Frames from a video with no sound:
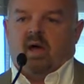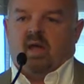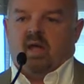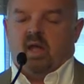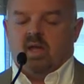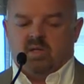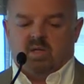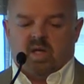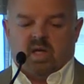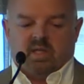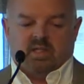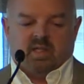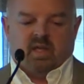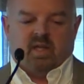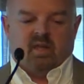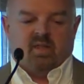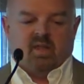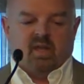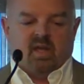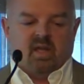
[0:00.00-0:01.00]

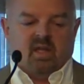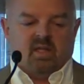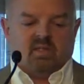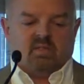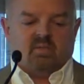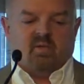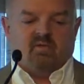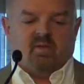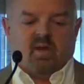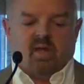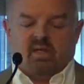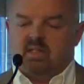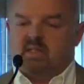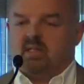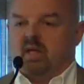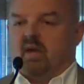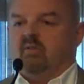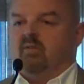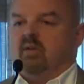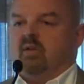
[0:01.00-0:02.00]
Interesting thing is, we've had
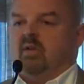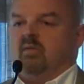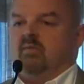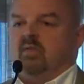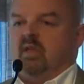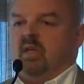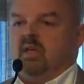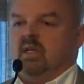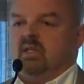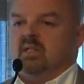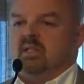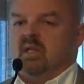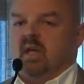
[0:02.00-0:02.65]
several of these,